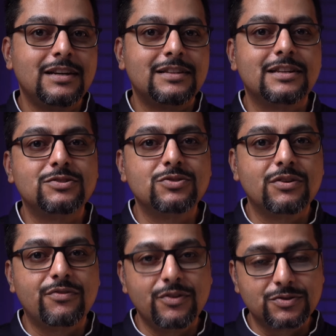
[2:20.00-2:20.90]
that you
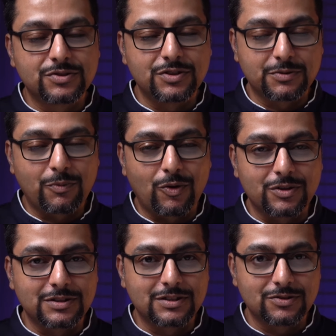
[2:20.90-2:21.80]
refuse to
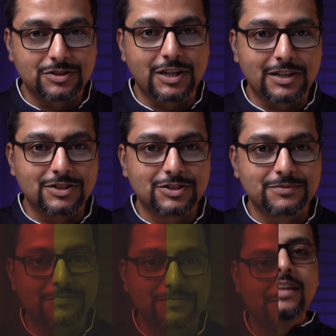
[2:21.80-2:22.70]
respond to change.
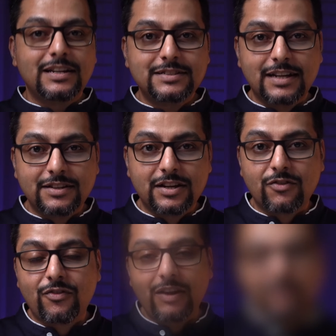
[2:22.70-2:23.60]
With that said, there are
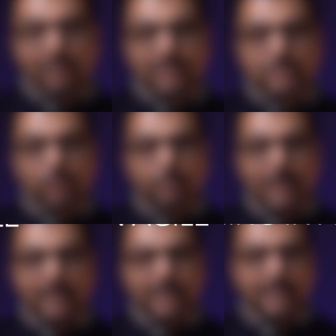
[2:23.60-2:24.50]
5 levels of
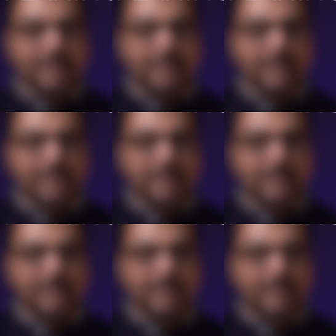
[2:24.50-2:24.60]
planning in